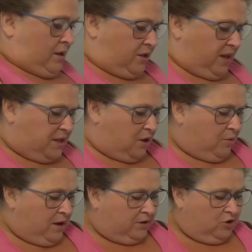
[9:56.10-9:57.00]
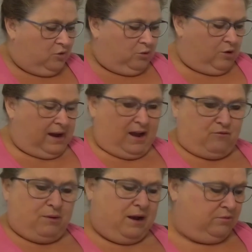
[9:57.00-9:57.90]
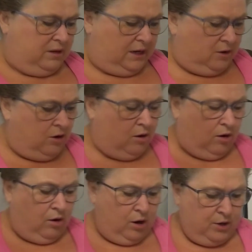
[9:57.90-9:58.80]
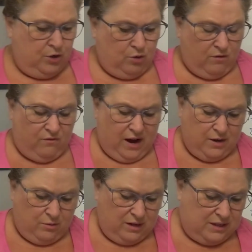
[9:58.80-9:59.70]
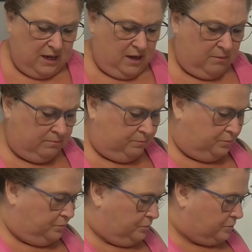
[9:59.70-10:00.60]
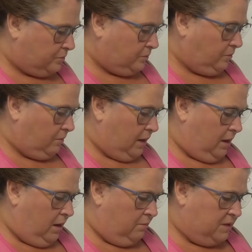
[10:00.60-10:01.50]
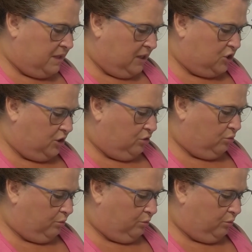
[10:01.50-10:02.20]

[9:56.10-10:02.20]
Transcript: So that's our rounding. You will have rounding on your final exam. Section